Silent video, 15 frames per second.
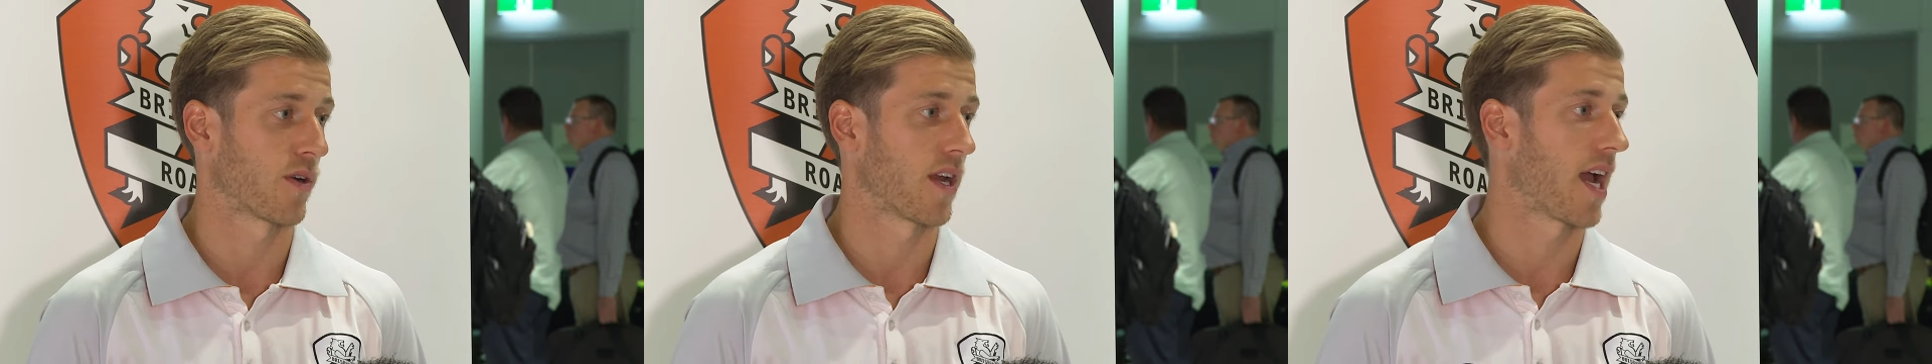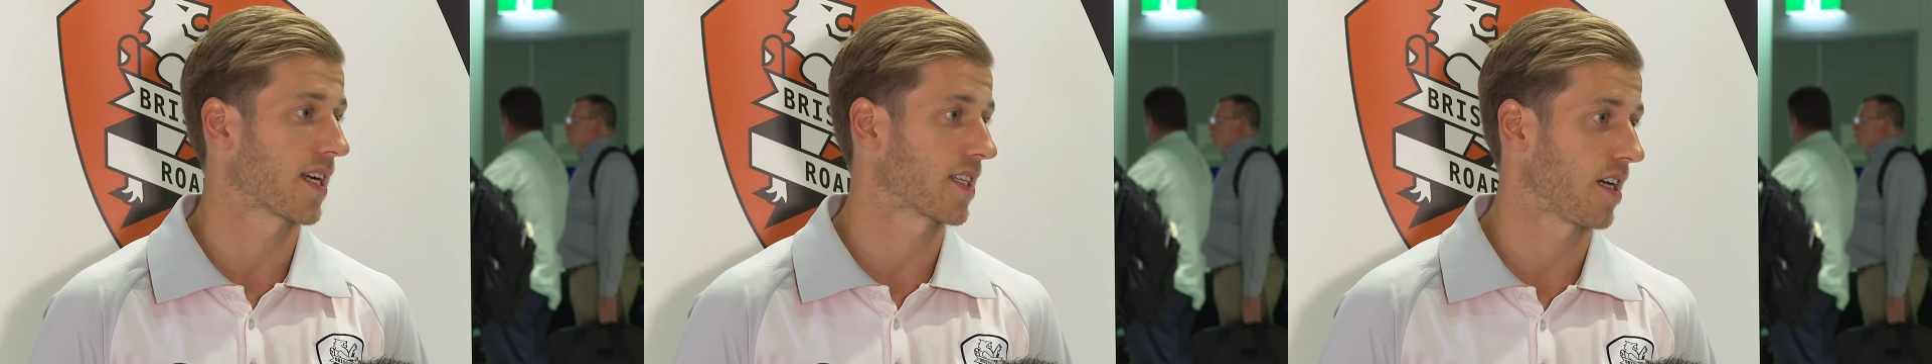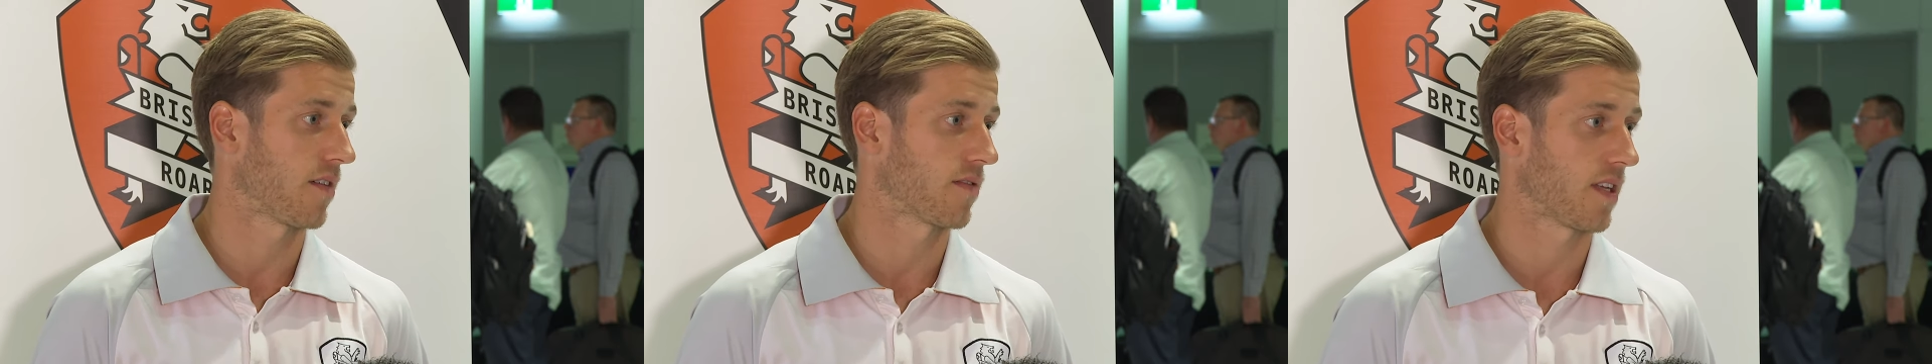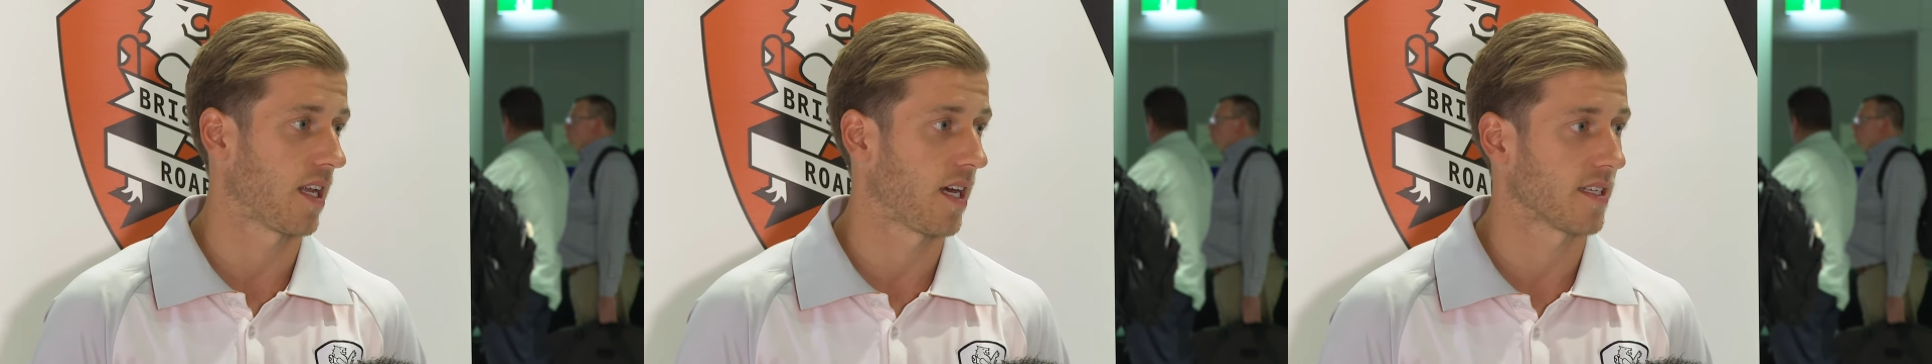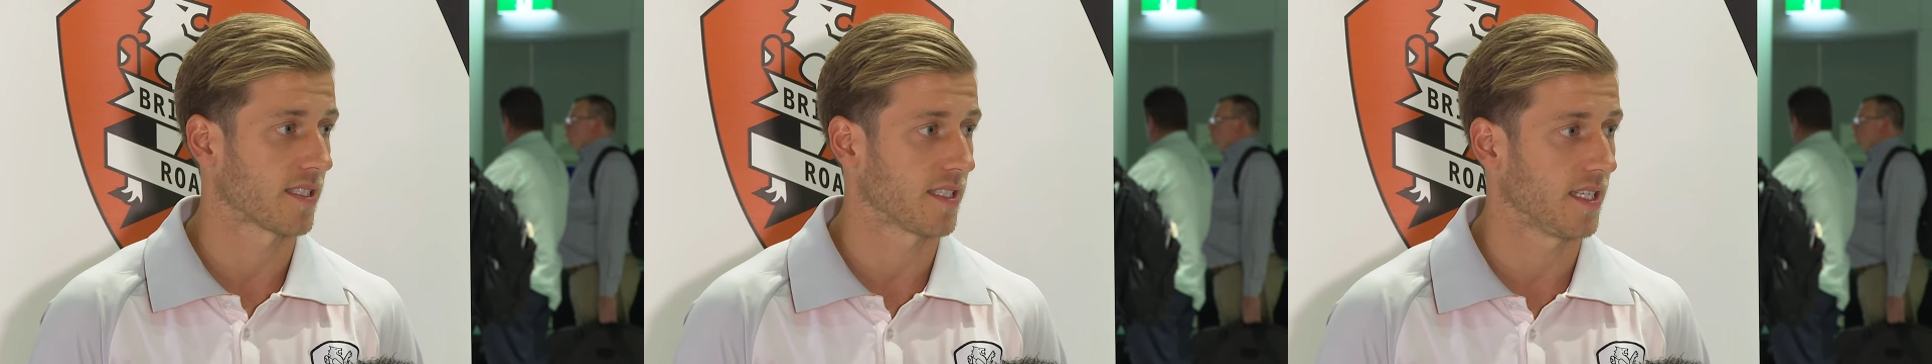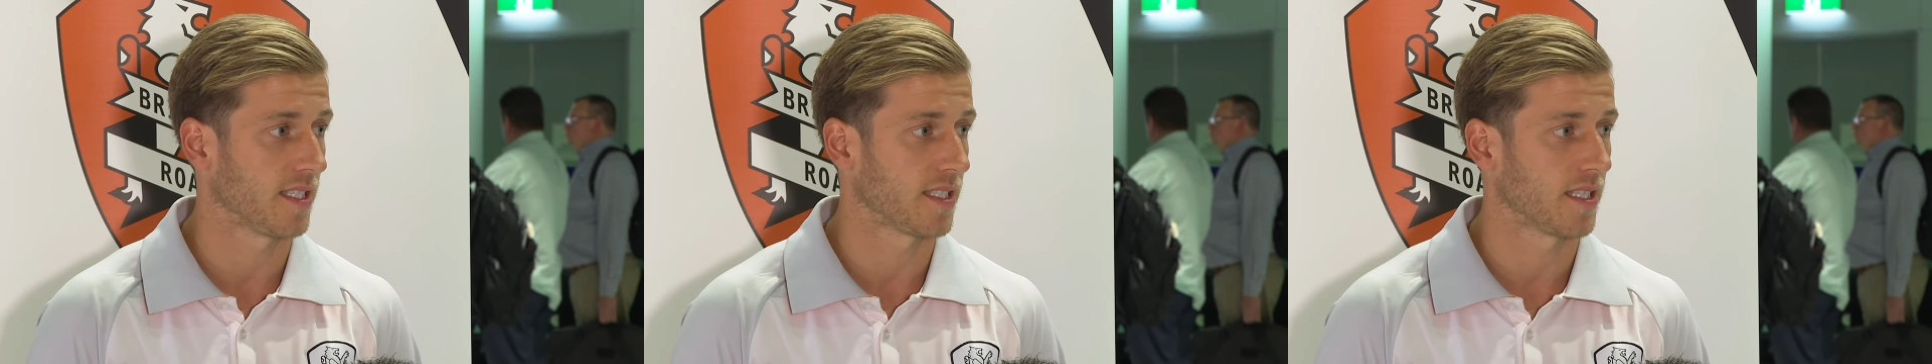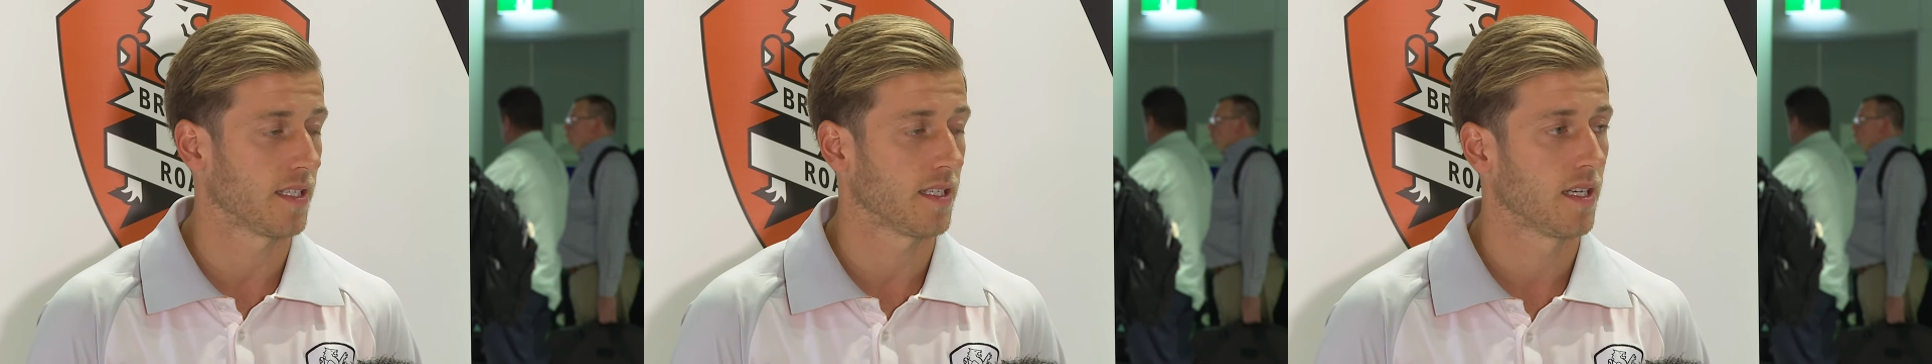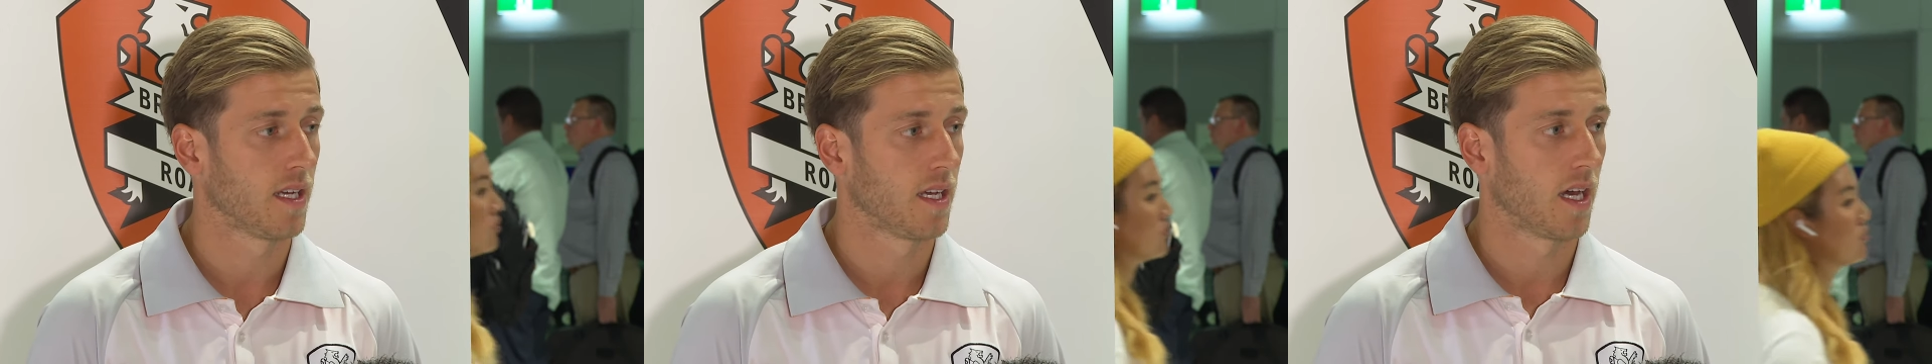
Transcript: react after last season,